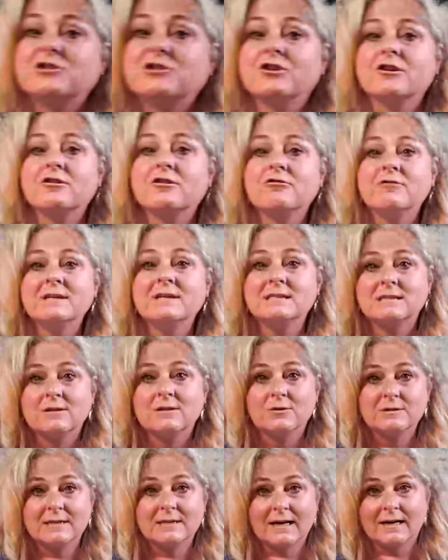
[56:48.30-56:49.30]
Chris knows
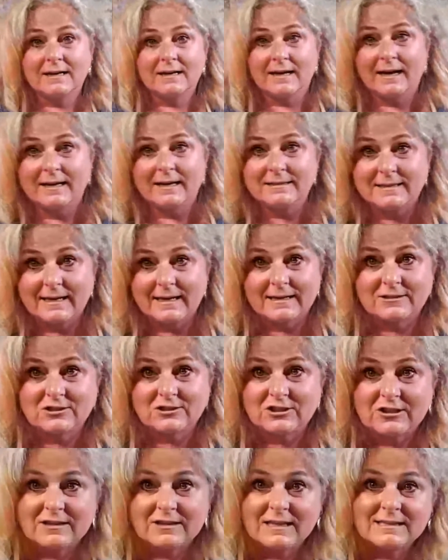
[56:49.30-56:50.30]
how to add texture.
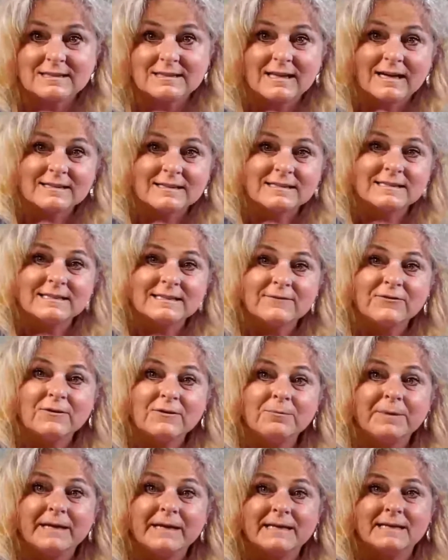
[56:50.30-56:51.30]
There's lots of different
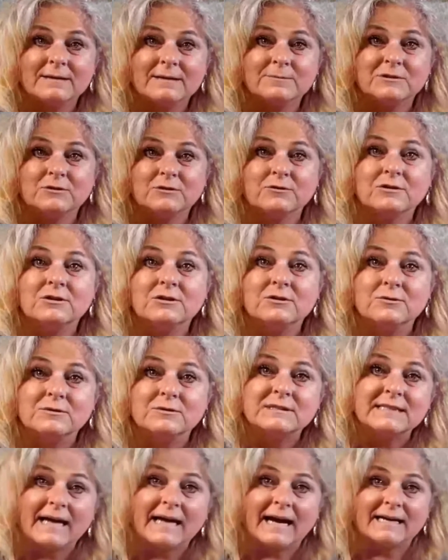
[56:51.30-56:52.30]
mediums you can use
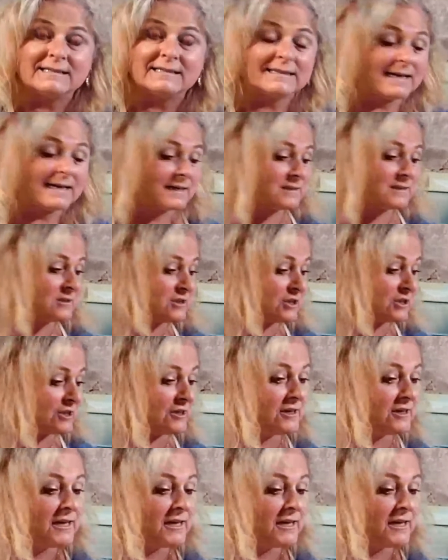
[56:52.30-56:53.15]
to add texture.